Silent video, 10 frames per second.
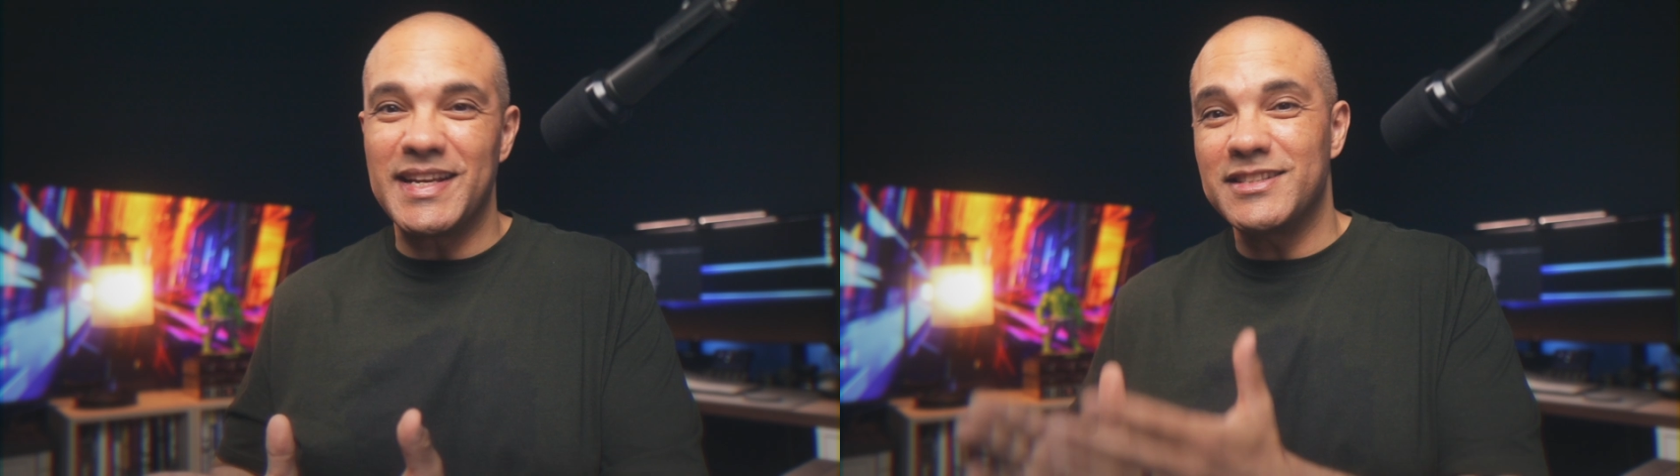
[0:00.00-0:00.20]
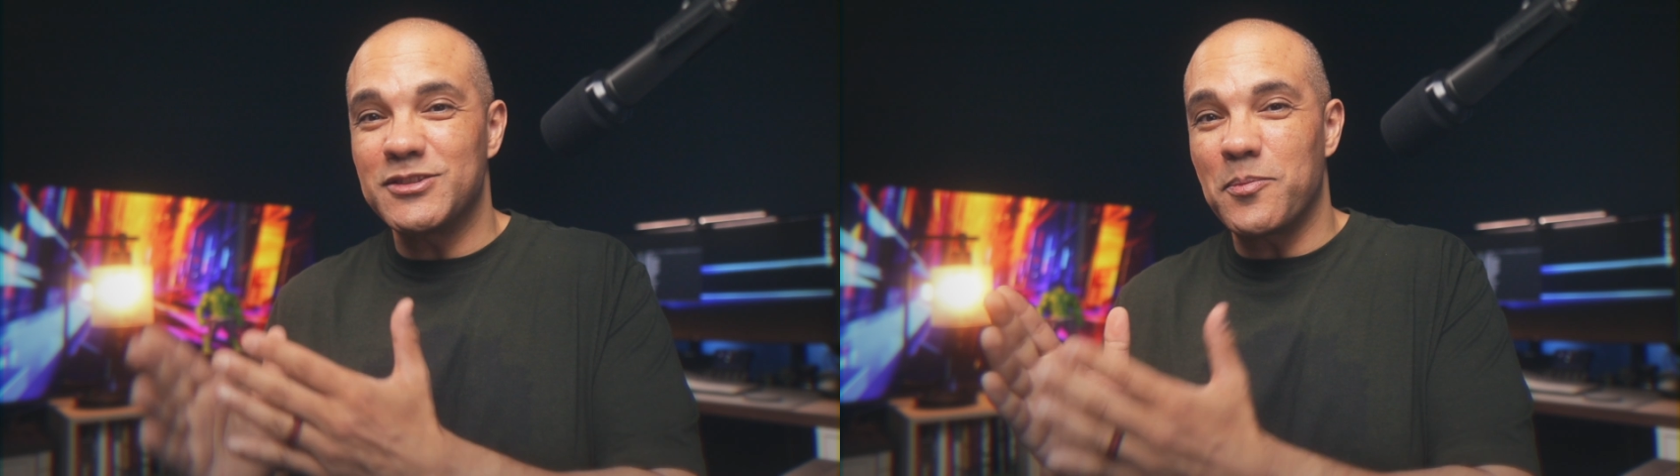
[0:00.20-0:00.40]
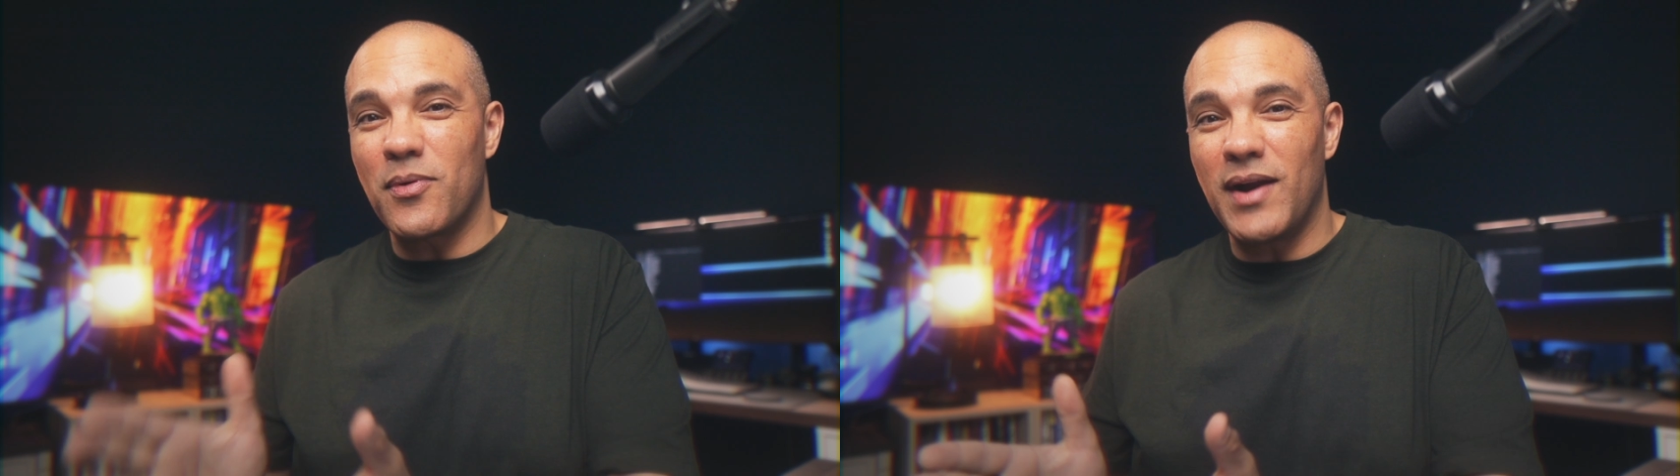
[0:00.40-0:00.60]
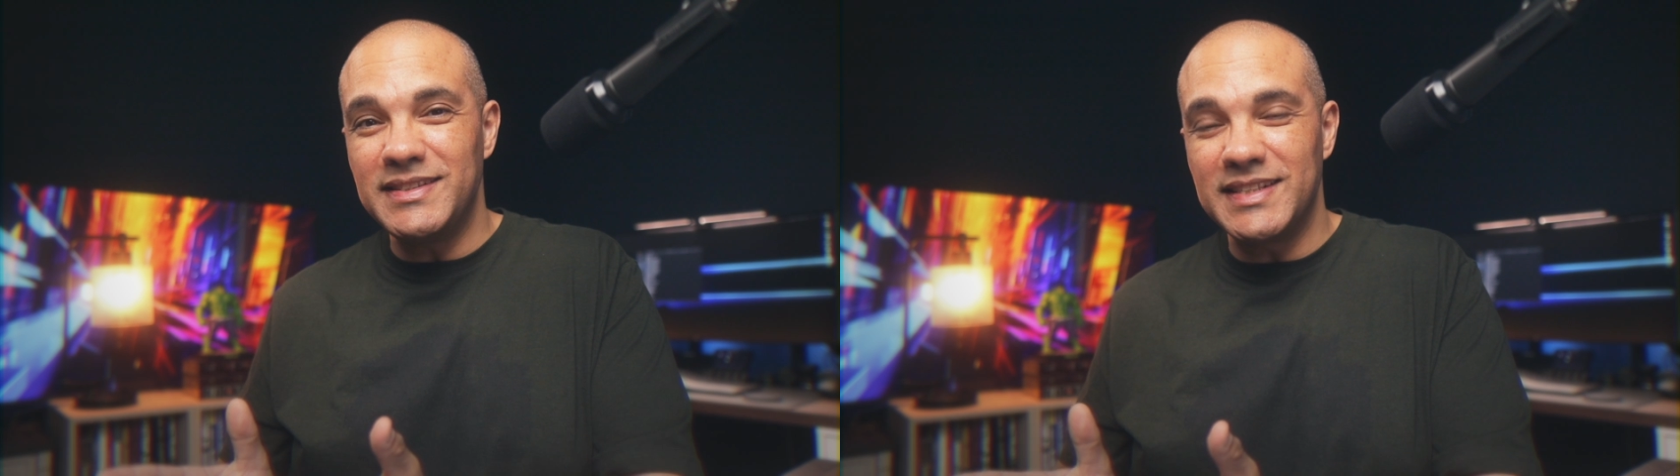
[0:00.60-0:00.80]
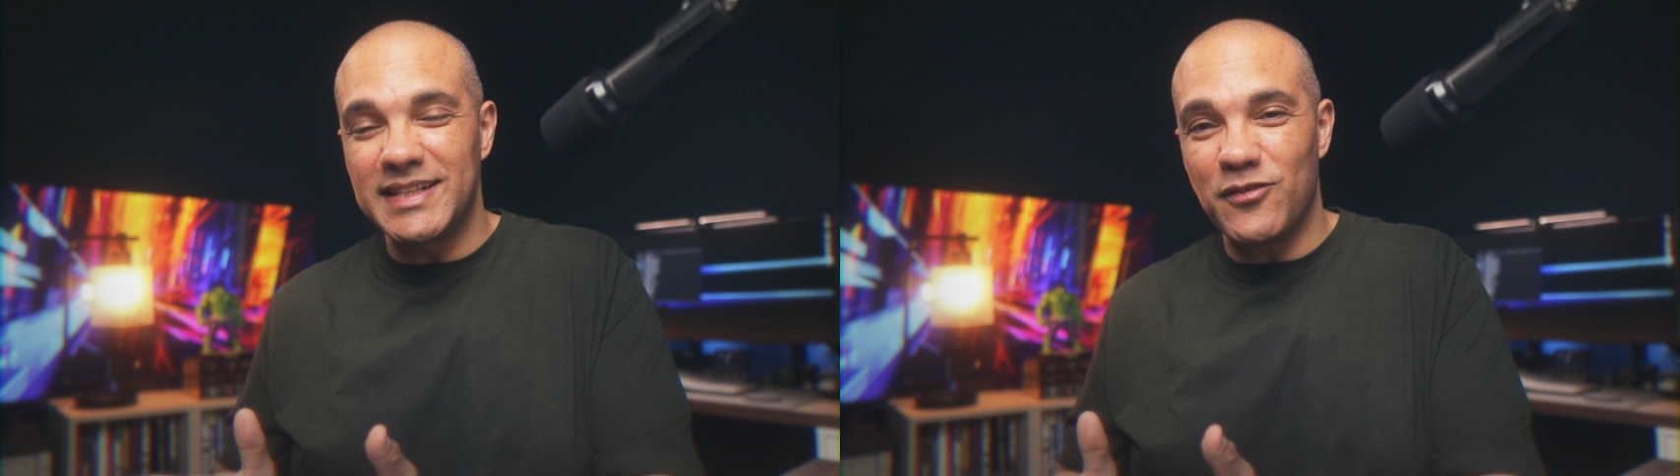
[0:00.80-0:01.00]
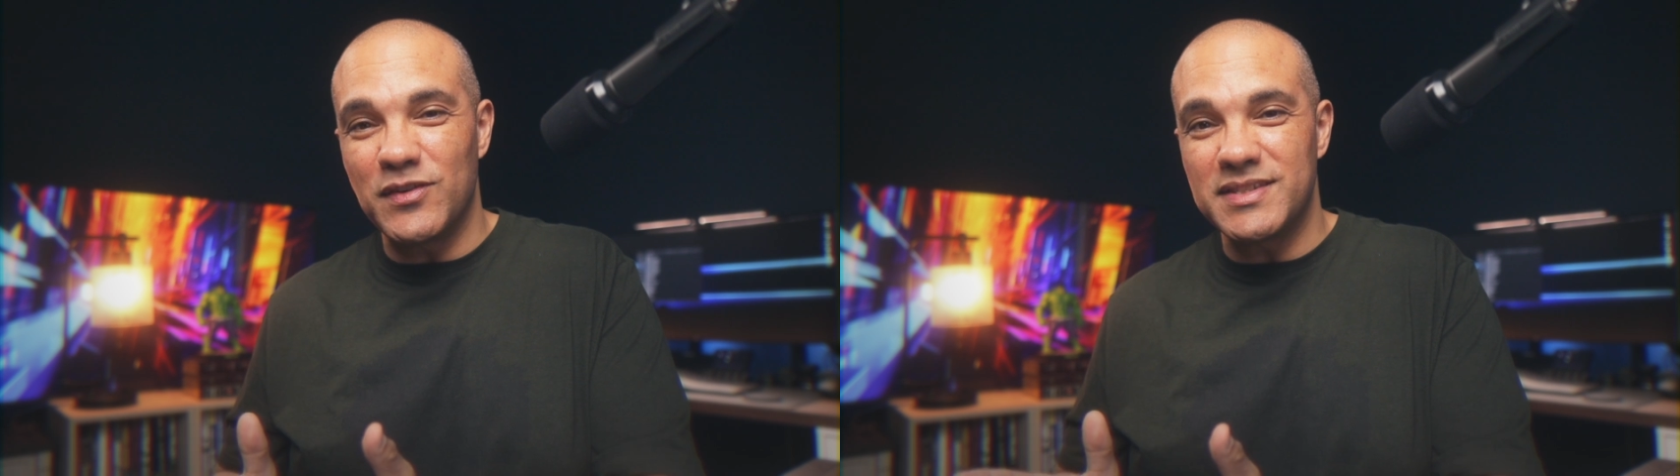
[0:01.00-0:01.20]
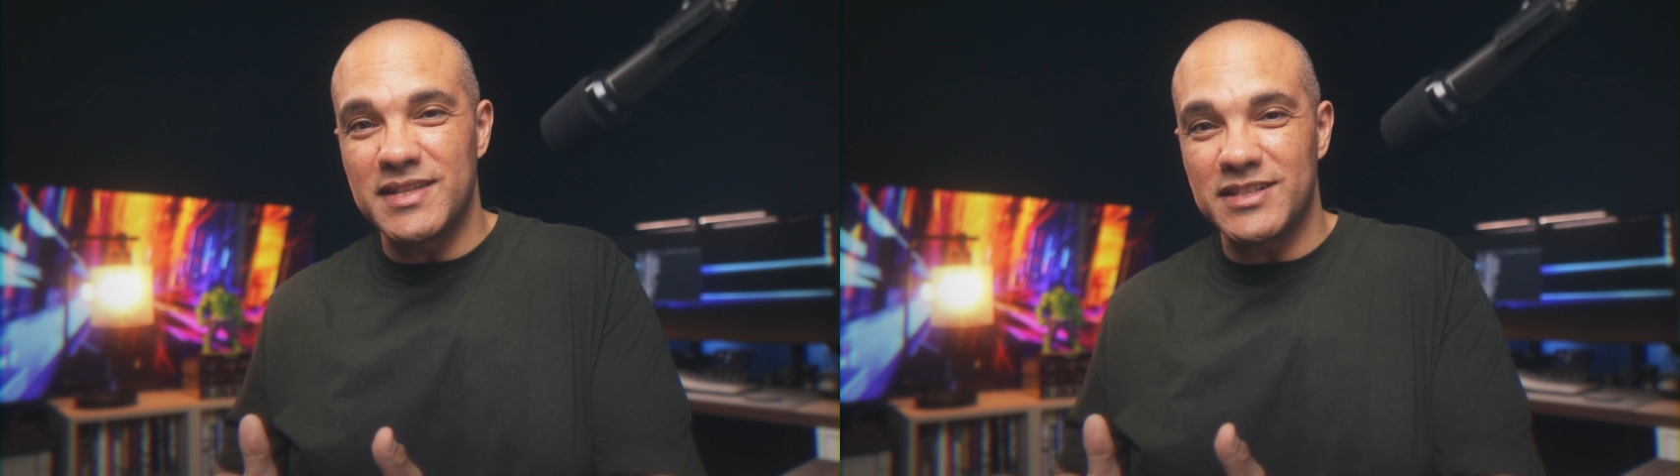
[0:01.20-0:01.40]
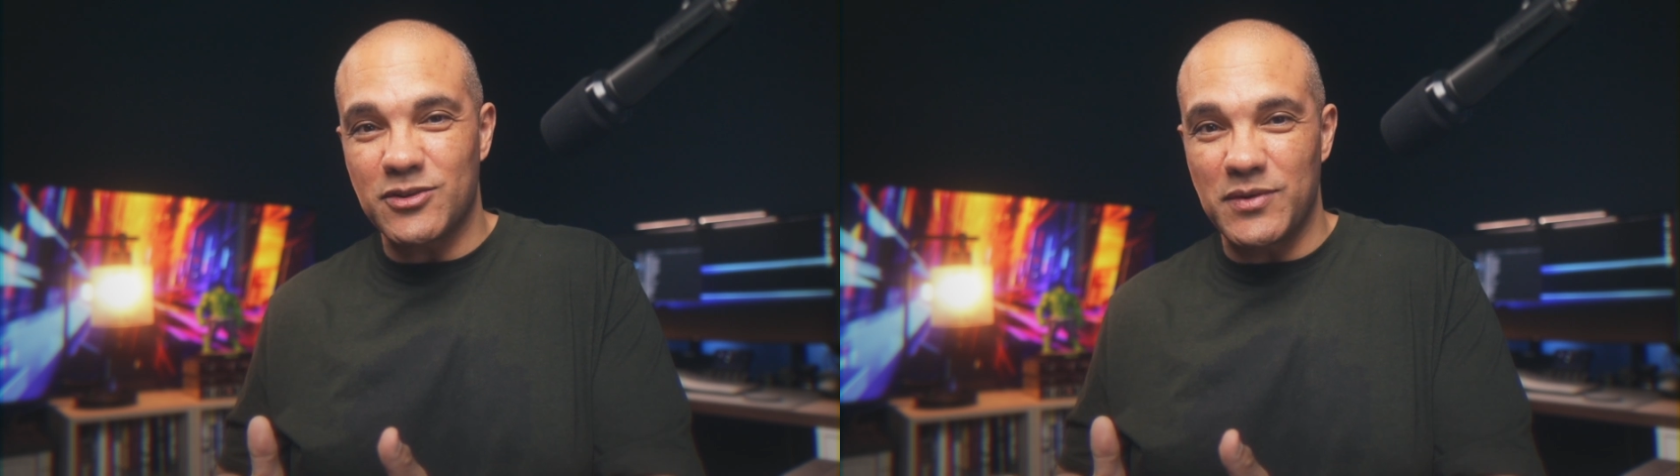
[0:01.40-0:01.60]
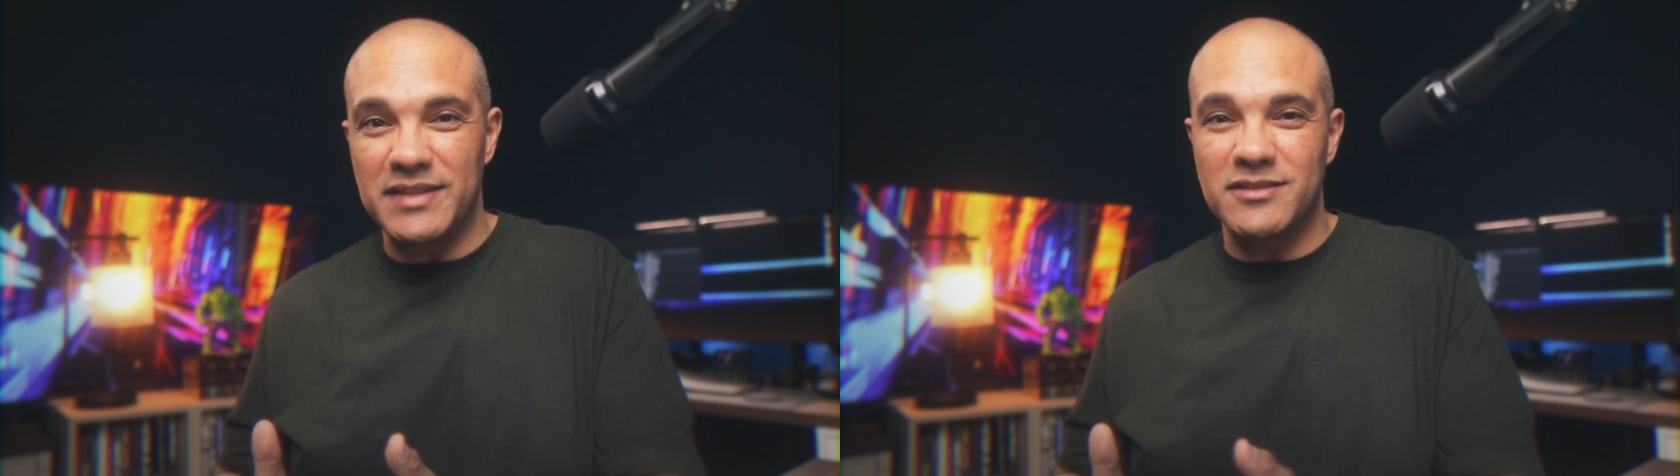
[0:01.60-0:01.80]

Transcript: a surprising difference in the screens